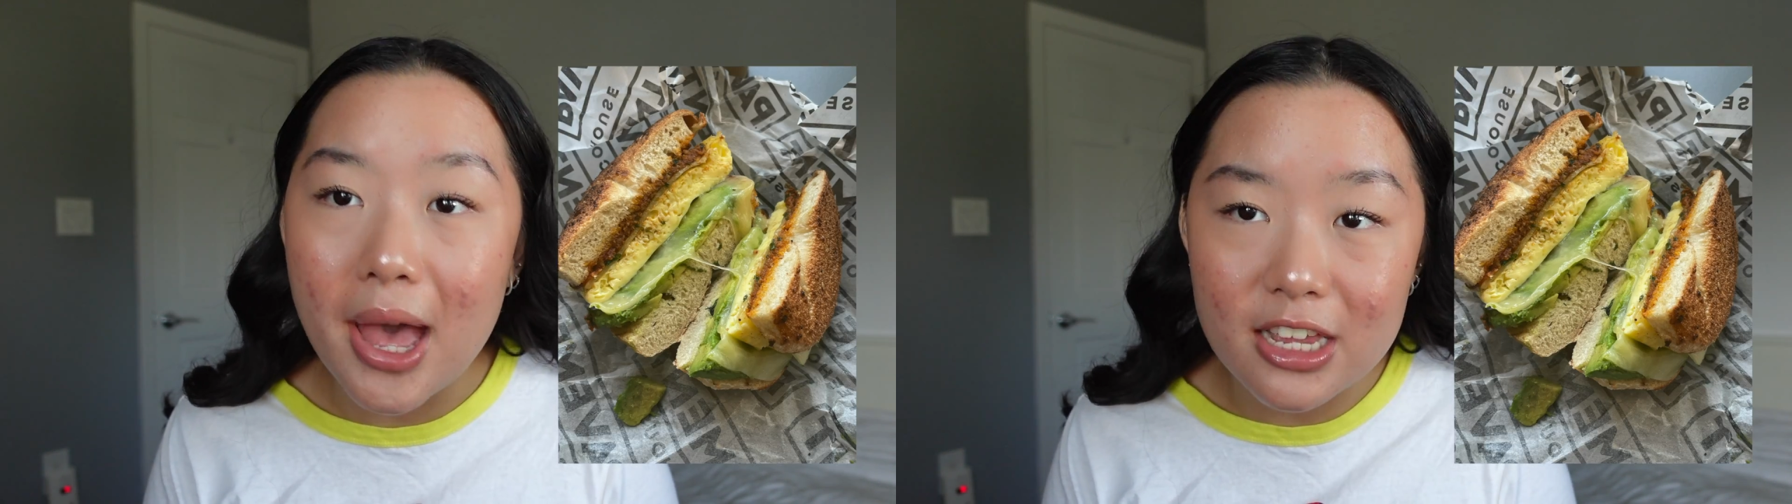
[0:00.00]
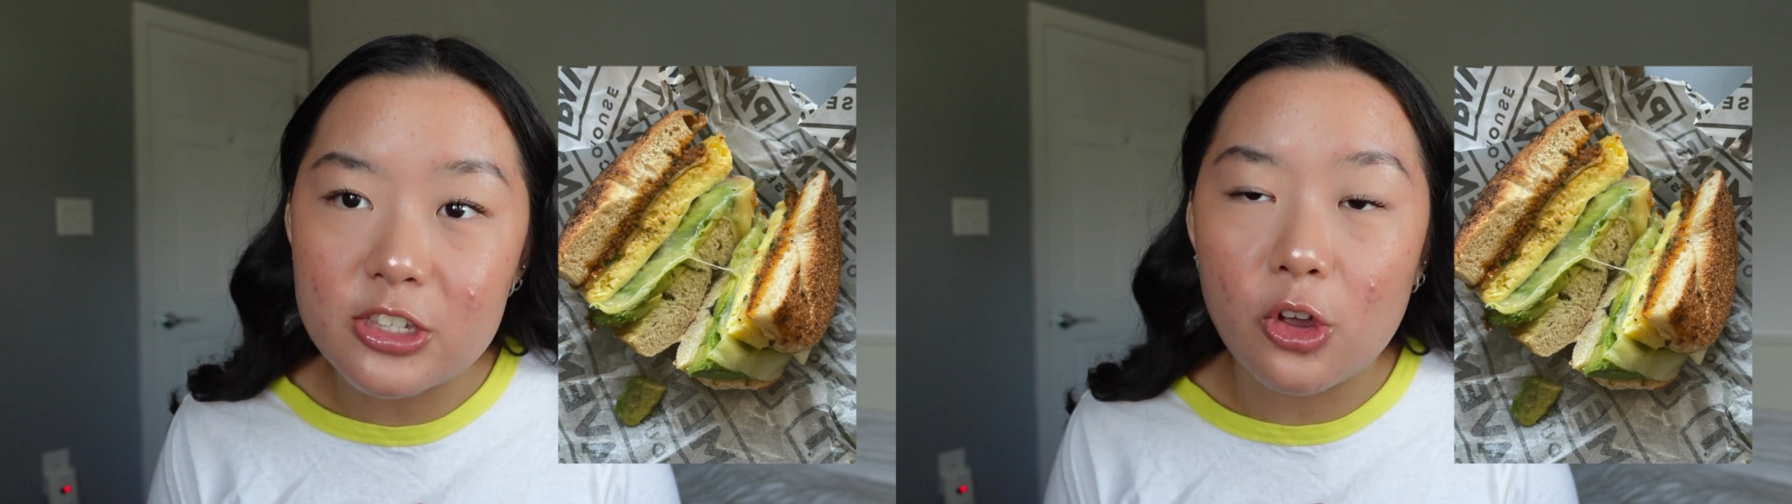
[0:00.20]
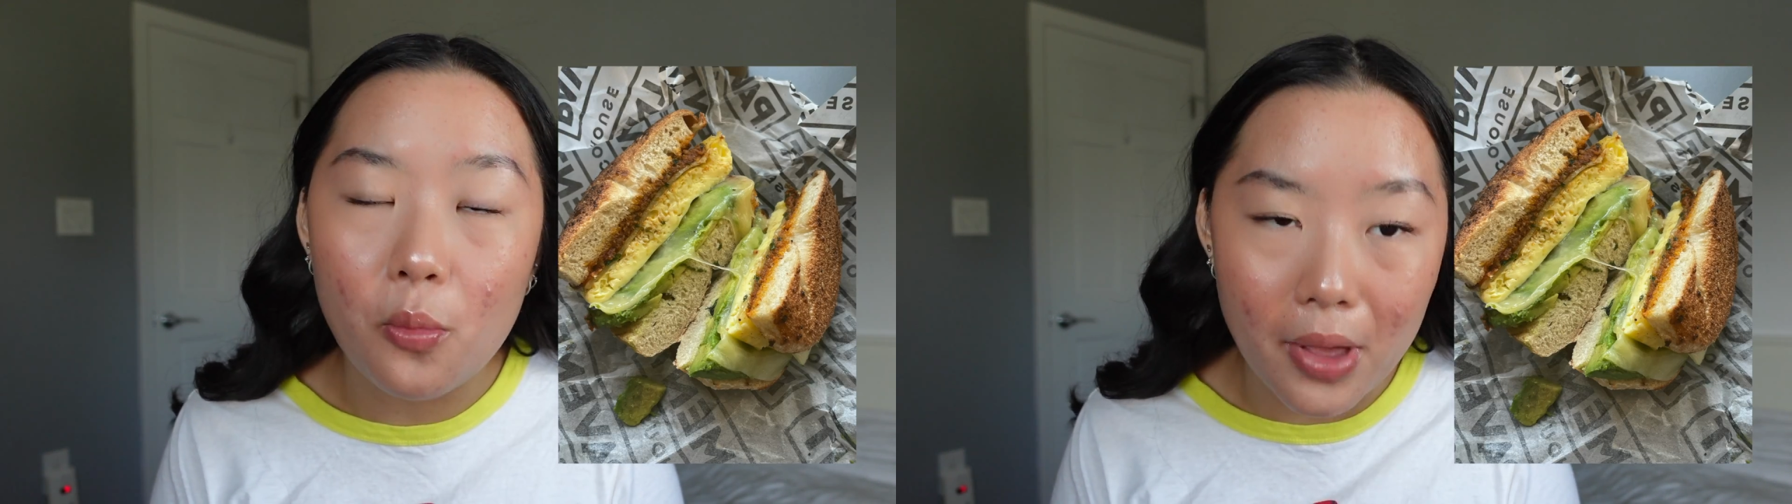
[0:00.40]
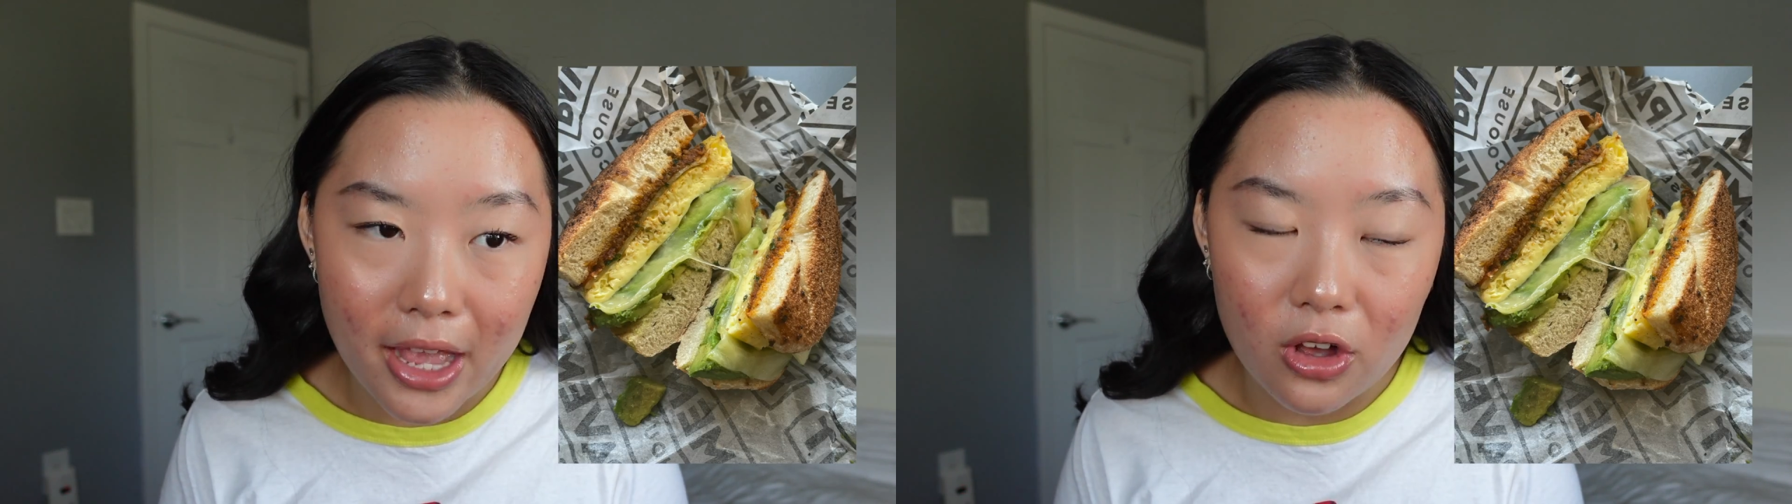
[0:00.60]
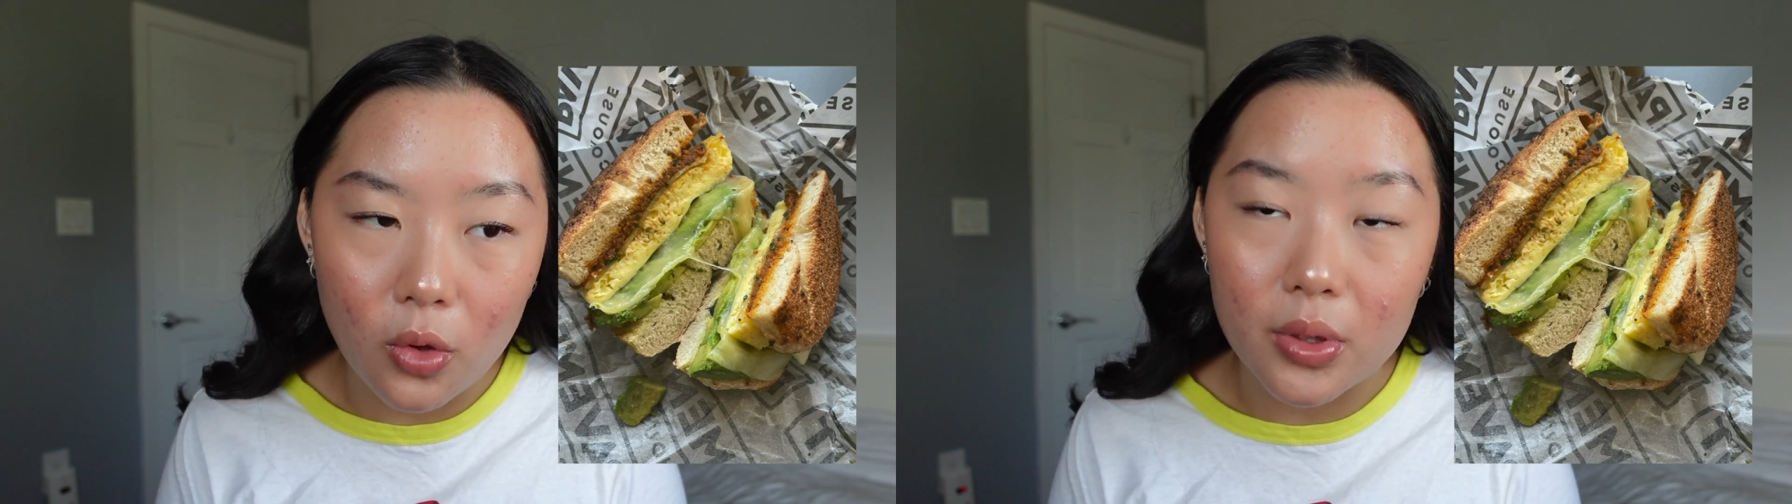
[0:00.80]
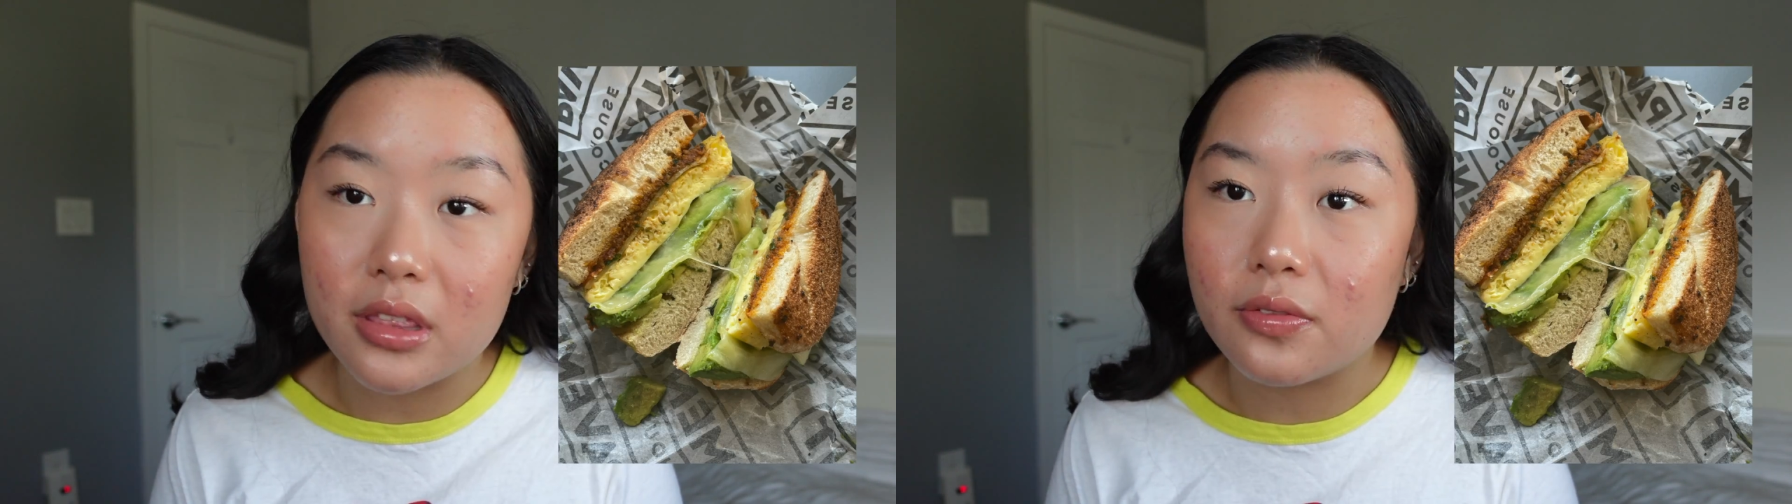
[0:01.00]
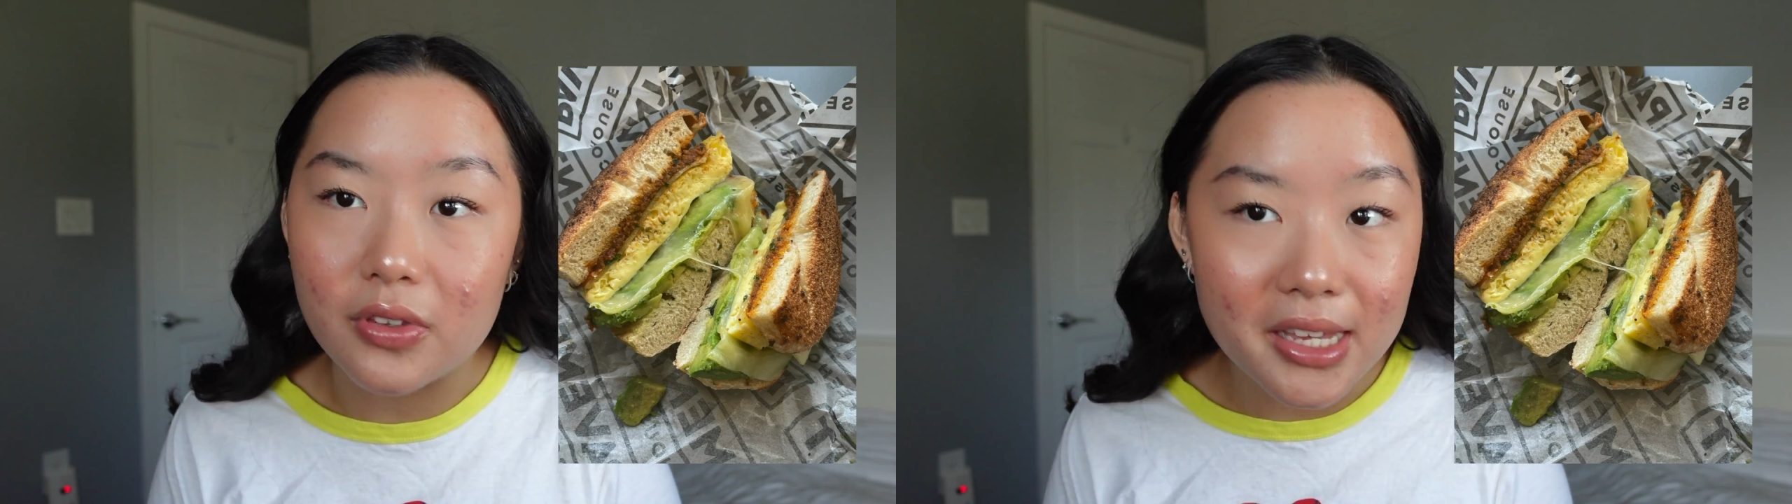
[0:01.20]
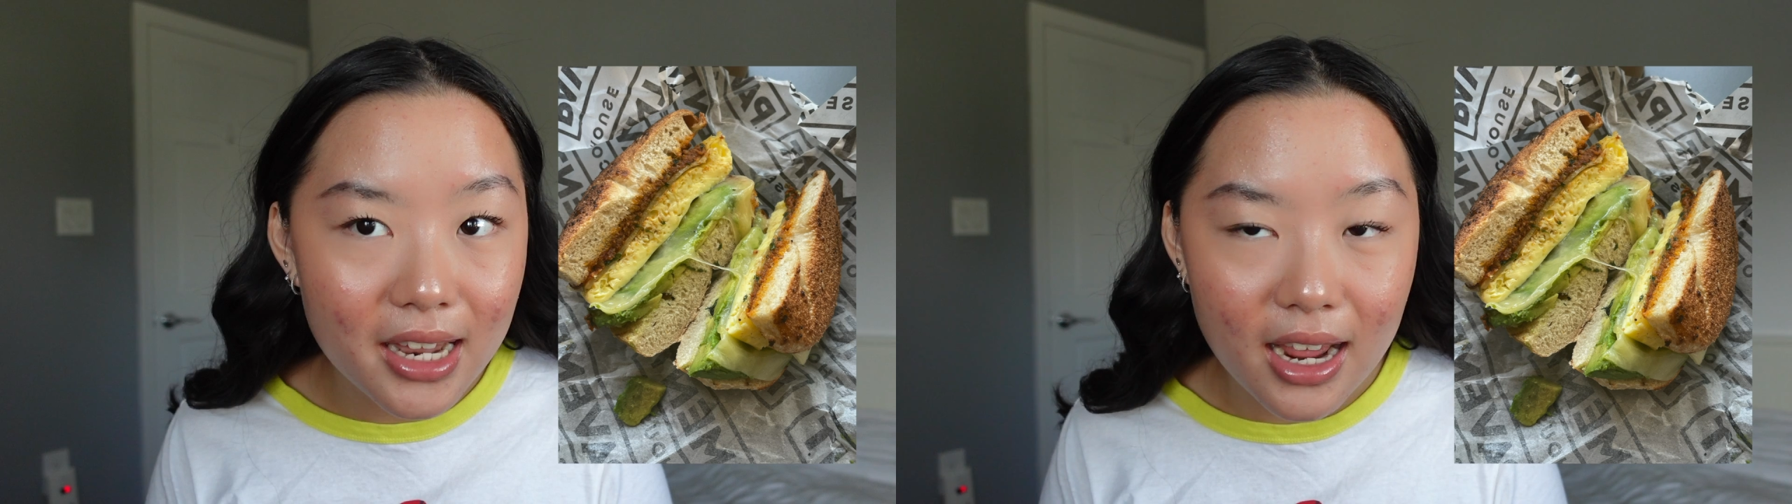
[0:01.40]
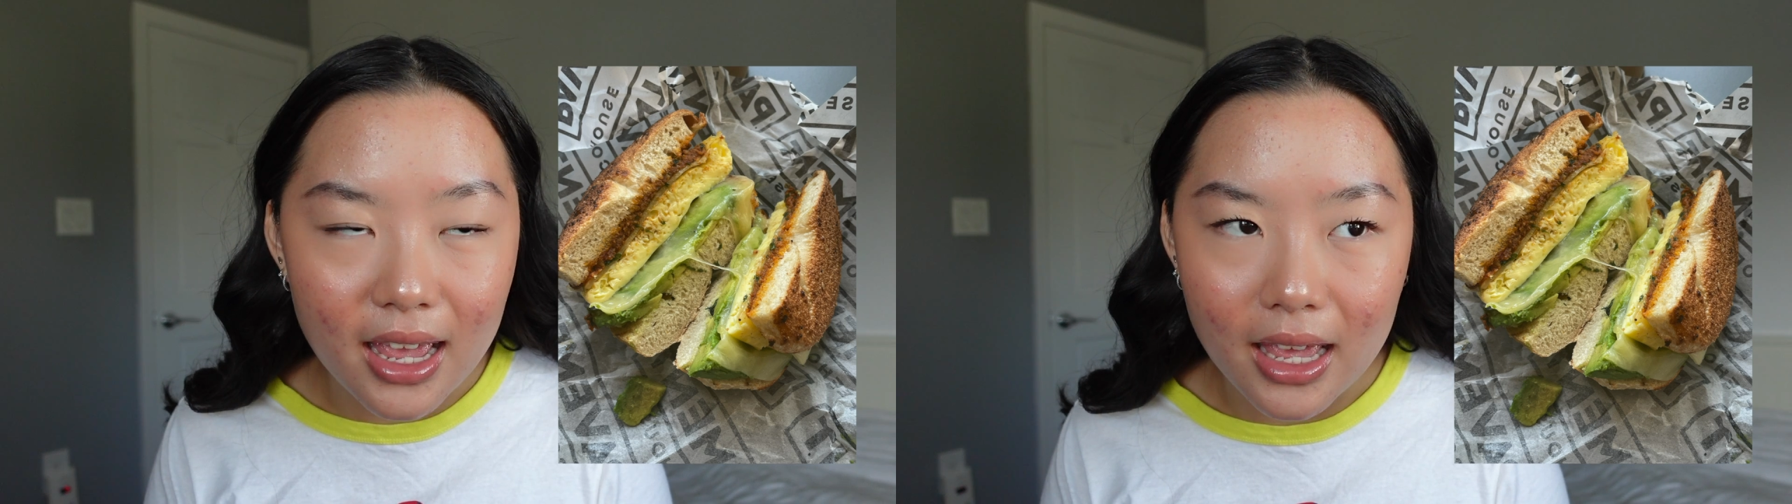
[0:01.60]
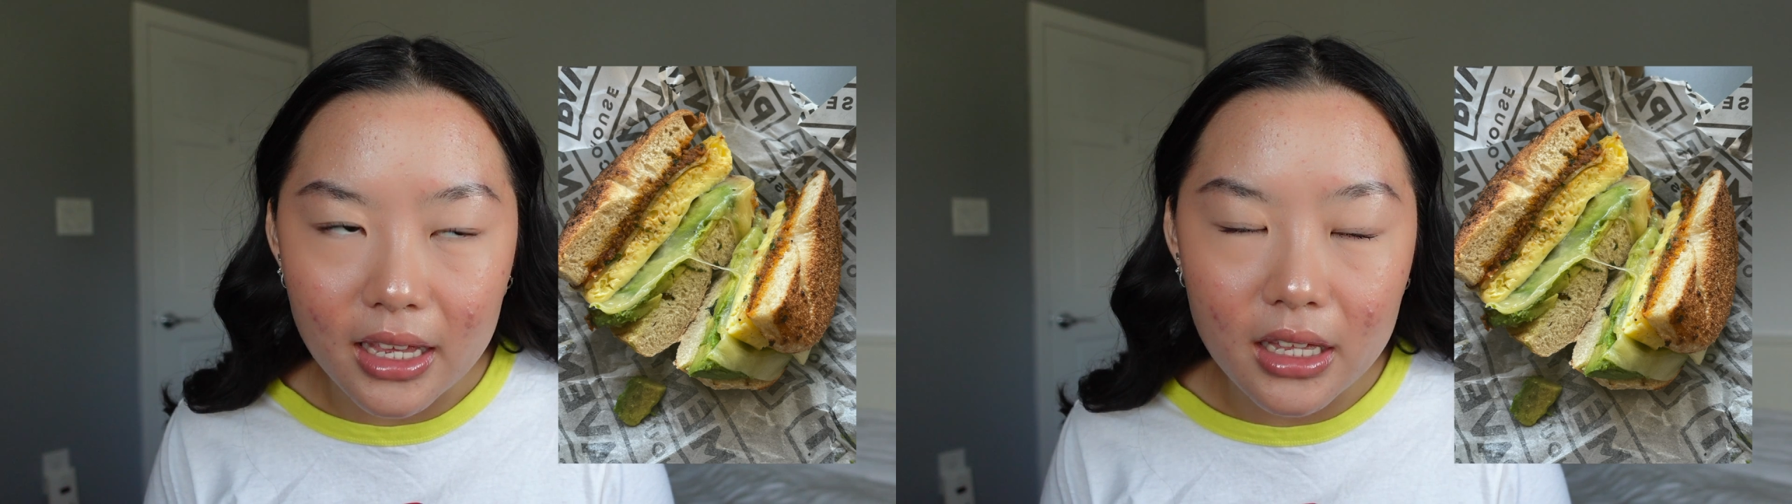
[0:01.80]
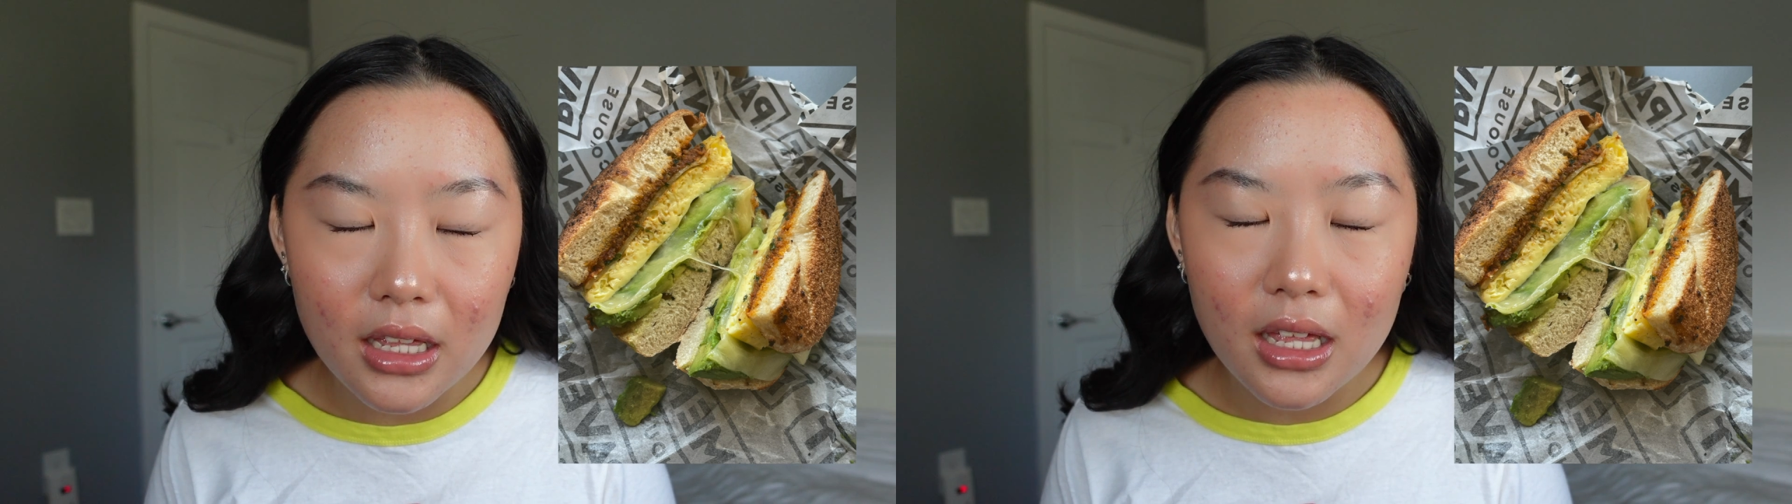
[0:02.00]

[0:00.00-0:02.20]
Pesto Bagel with the vegan egg.